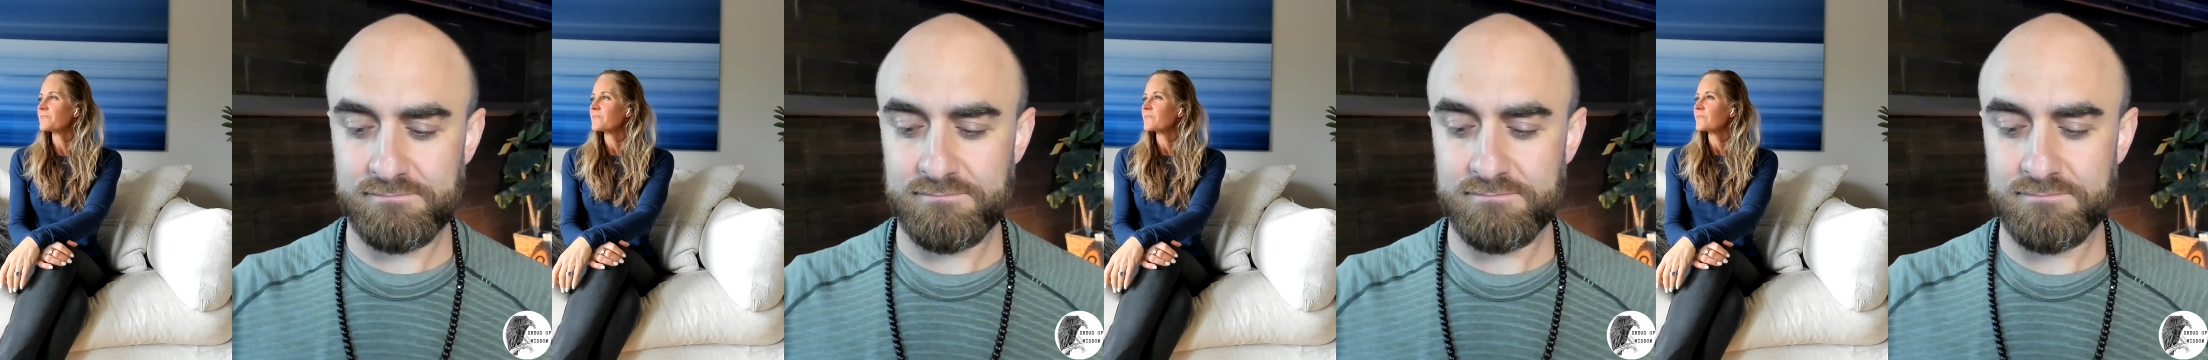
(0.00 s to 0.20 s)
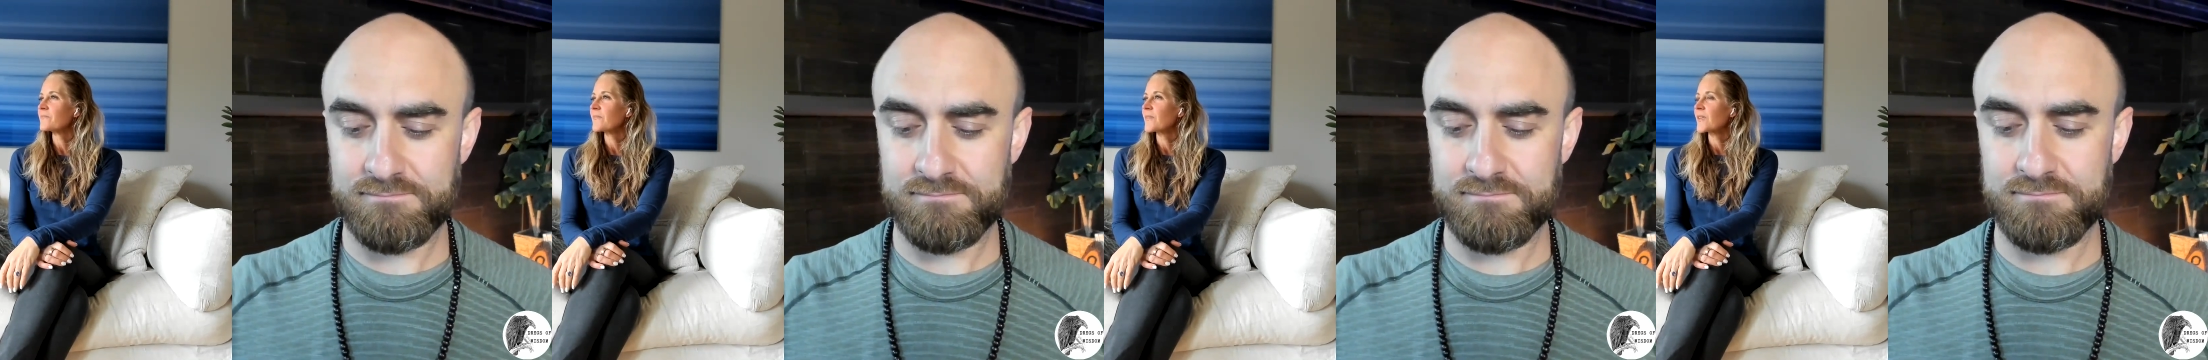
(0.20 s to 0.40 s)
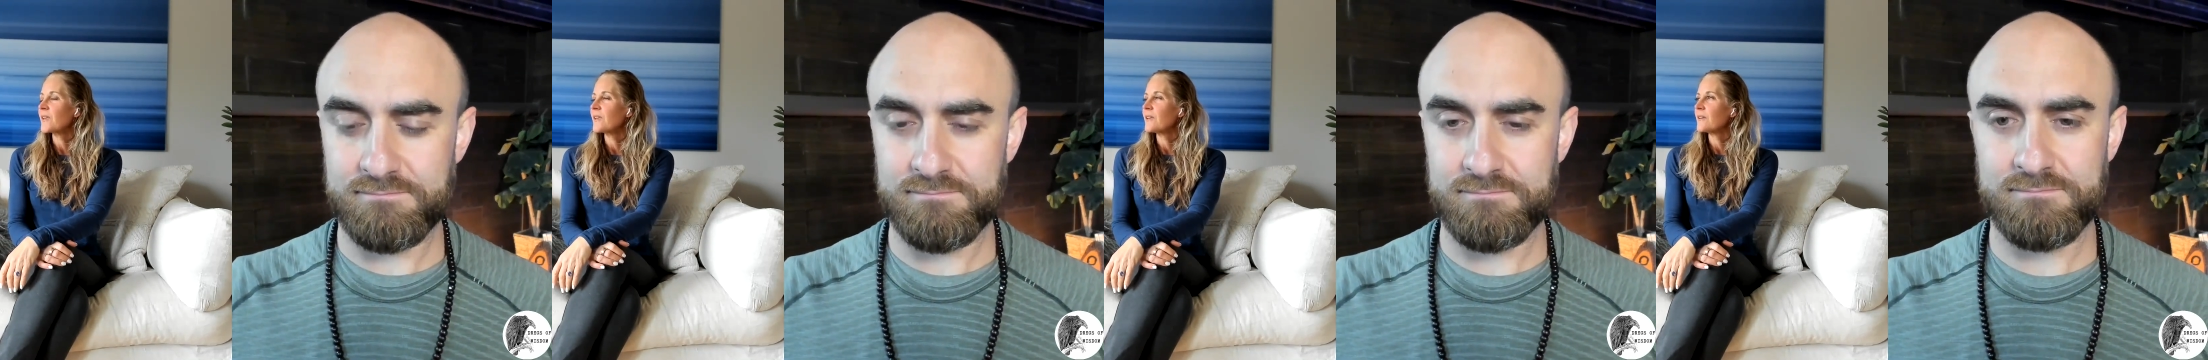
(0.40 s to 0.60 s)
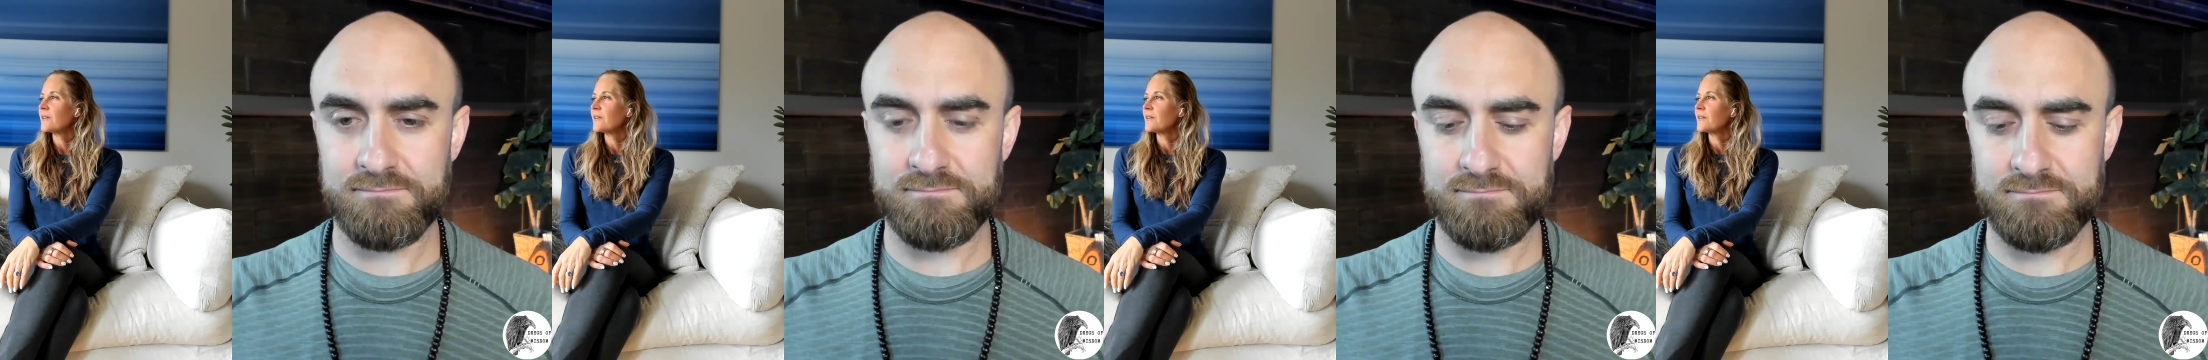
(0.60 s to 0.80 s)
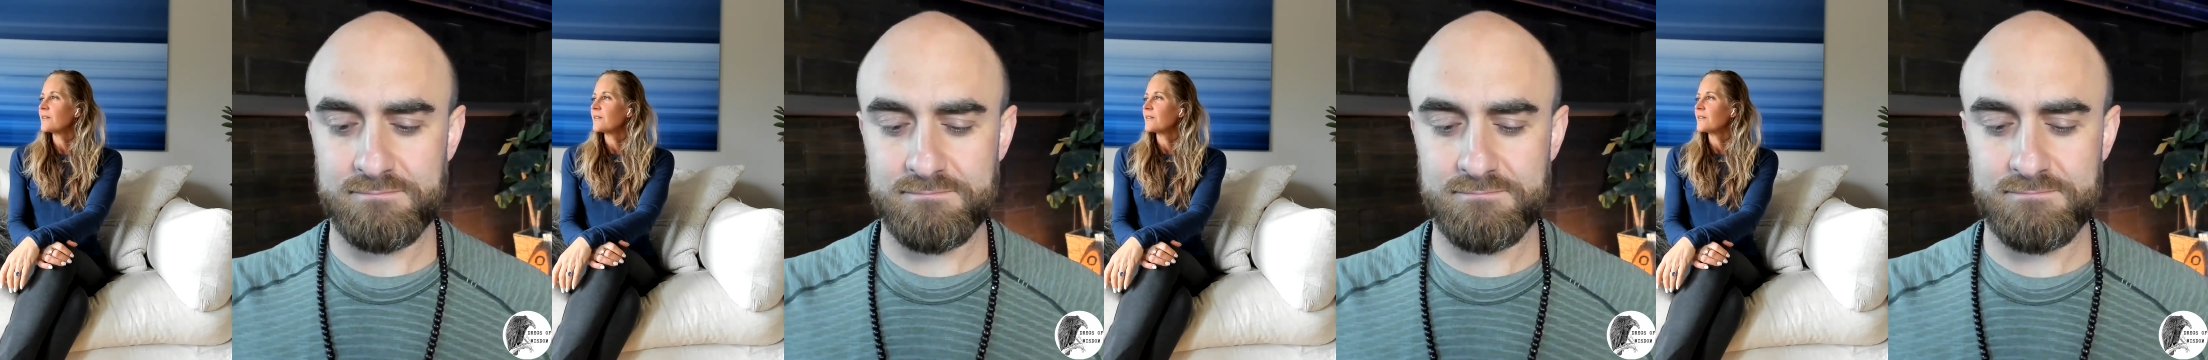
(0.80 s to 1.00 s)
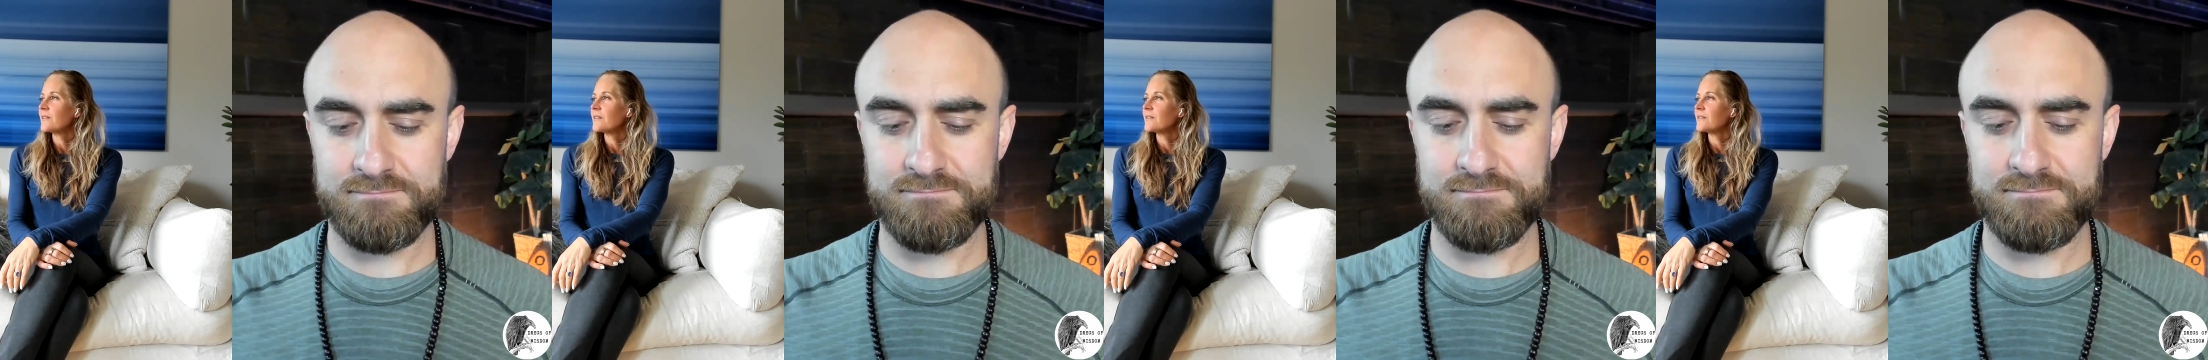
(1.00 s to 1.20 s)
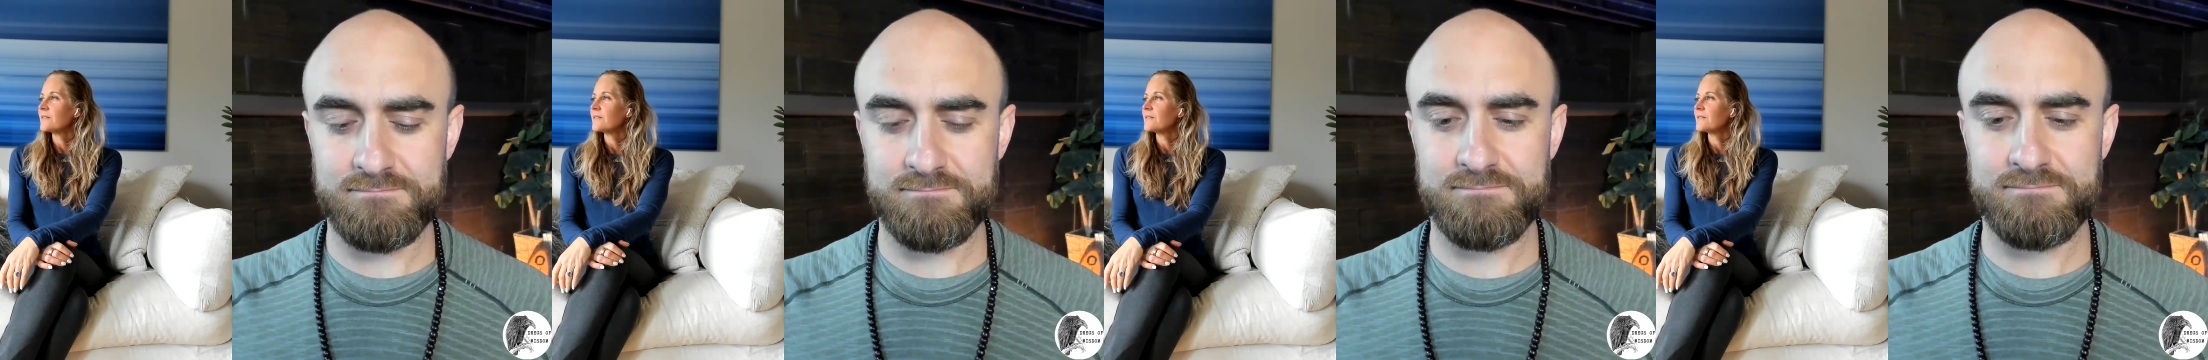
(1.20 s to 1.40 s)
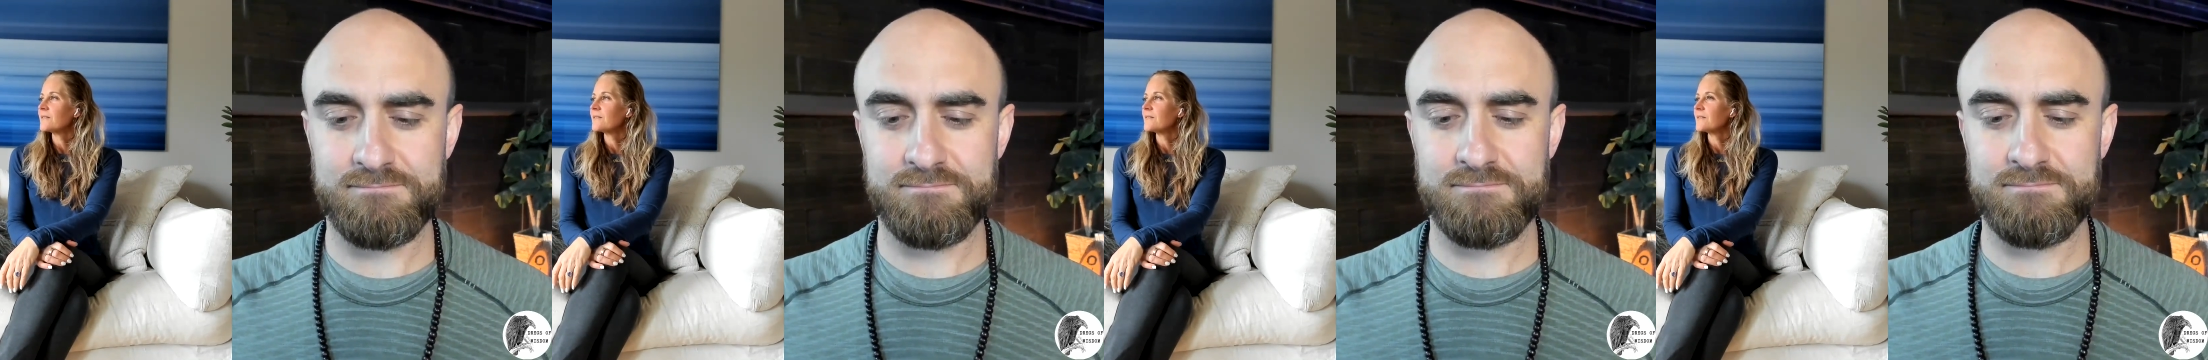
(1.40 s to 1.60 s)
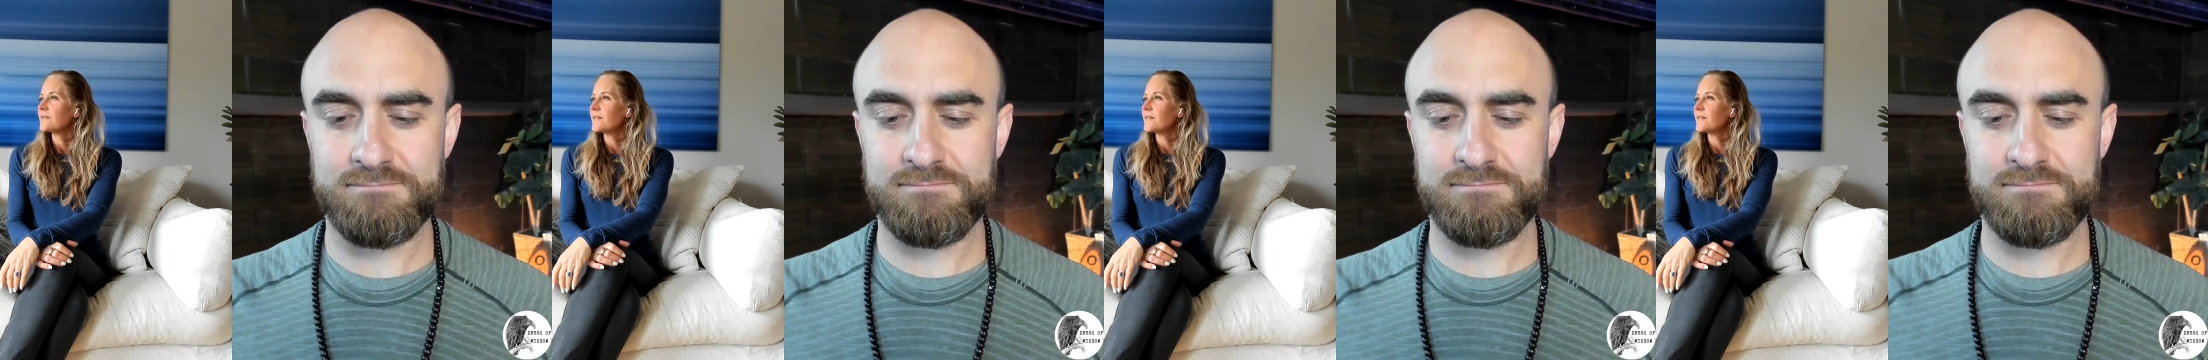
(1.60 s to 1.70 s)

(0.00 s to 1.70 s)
Nothing is said.